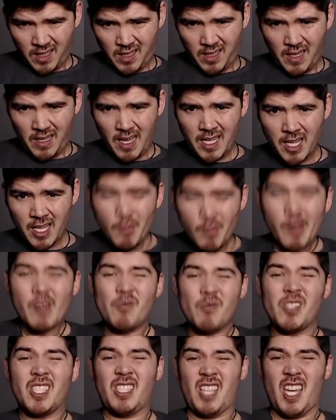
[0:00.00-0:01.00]
and then you make a
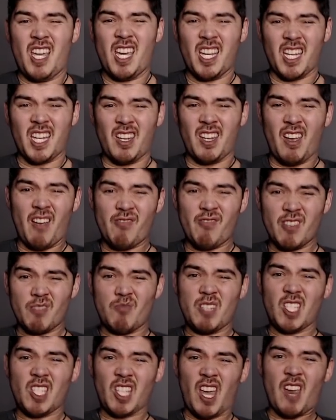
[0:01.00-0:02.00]
mistake and you have this
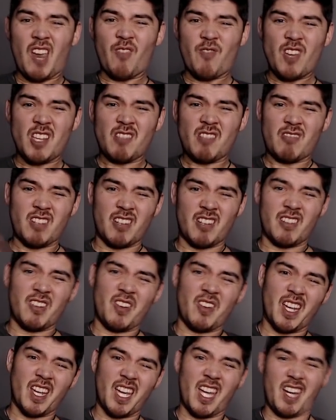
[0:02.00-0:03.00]
mistake face when you're
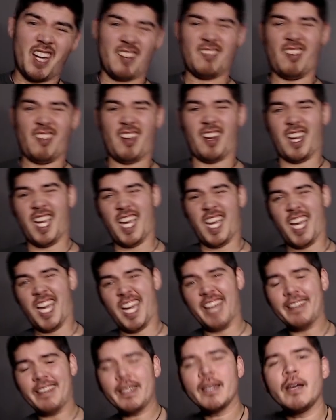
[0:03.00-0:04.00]
doing it, and it's like,
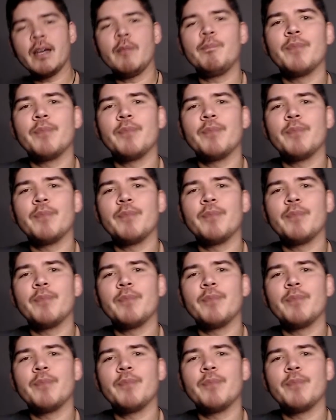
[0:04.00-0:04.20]
uh, you know,